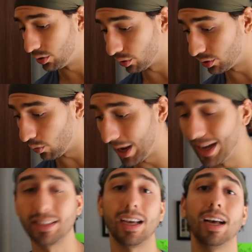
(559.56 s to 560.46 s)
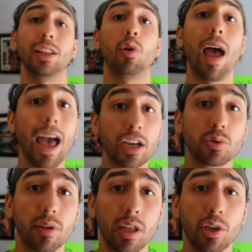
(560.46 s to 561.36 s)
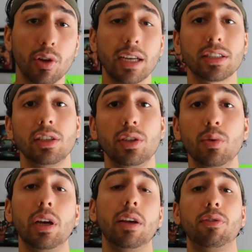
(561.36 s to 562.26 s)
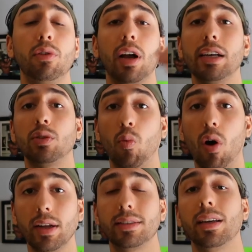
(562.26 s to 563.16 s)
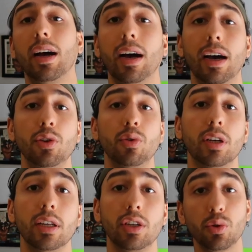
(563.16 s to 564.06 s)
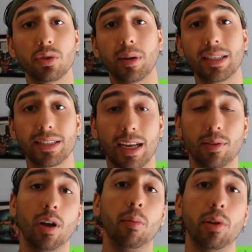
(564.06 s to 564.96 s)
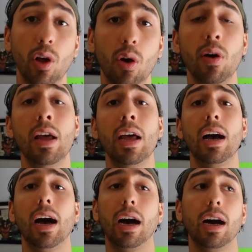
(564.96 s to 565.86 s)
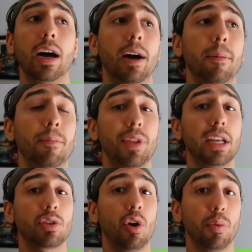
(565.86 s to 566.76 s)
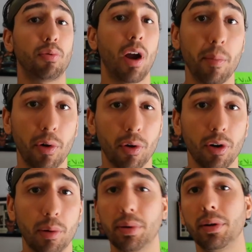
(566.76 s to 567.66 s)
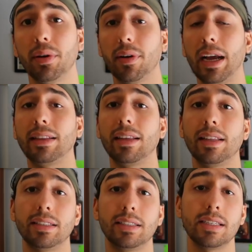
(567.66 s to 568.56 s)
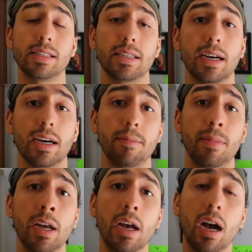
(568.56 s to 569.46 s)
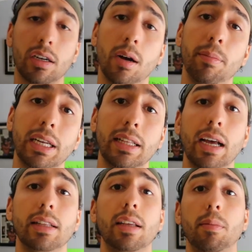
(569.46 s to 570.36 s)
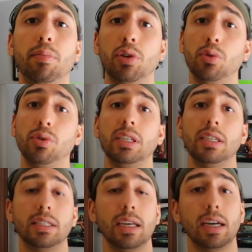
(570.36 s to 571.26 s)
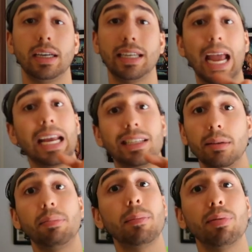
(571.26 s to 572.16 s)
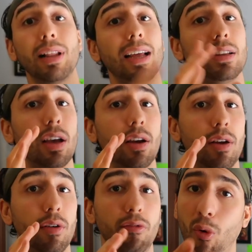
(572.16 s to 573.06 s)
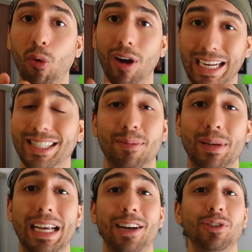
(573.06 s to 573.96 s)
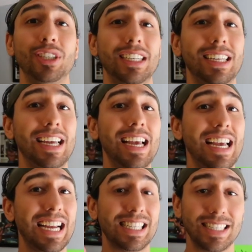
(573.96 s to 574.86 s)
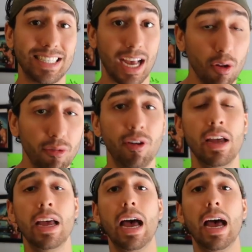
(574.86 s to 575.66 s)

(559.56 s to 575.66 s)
those are ways, a little extra thing you guys can do. If you guys want, uh, you can use my discount down below. Um, it's called Primal Herb, all right? This is um, a company that produces an A T P blend for A T P energy itself.